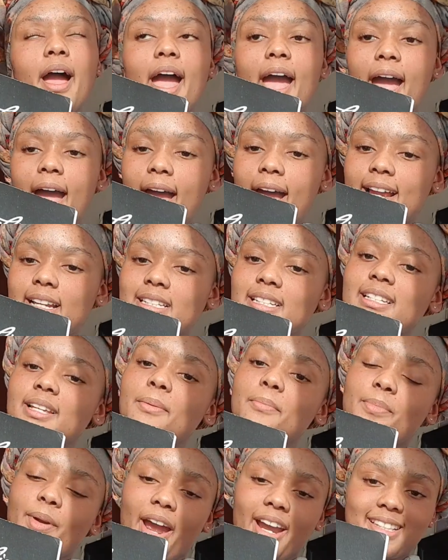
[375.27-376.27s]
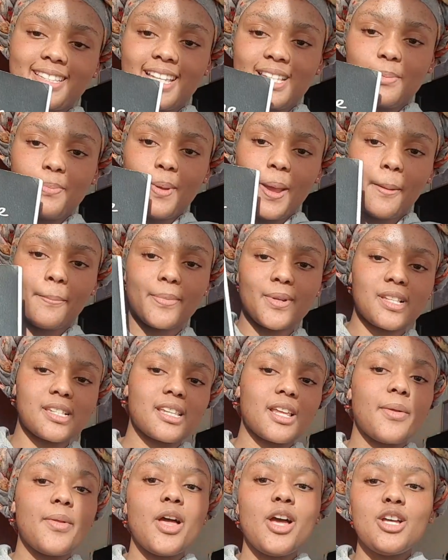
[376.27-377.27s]
and practice papers.
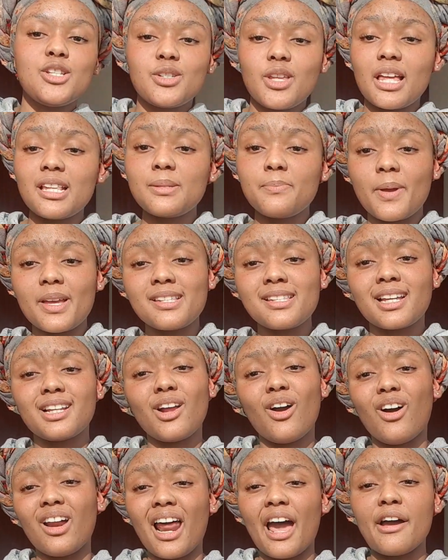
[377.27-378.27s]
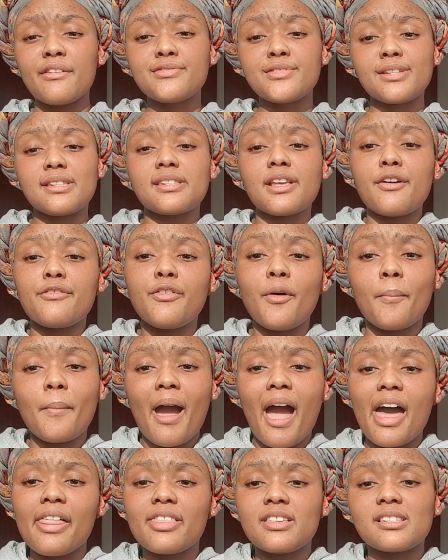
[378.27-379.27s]
So that's basically all I have to say for
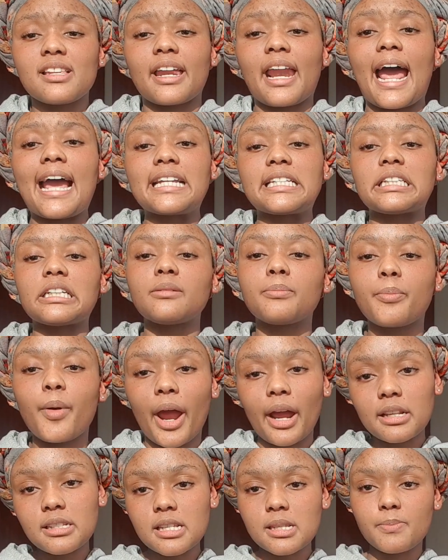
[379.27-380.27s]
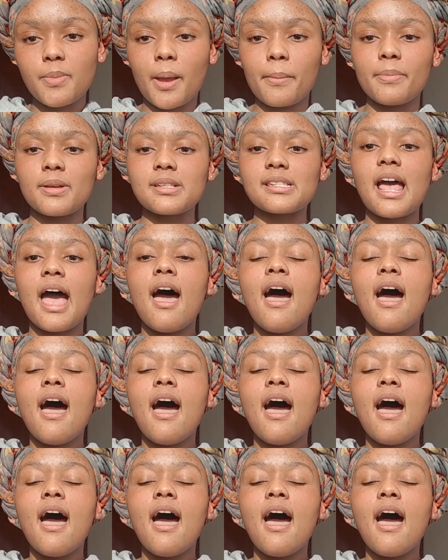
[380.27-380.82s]
math, is that I did practice papers.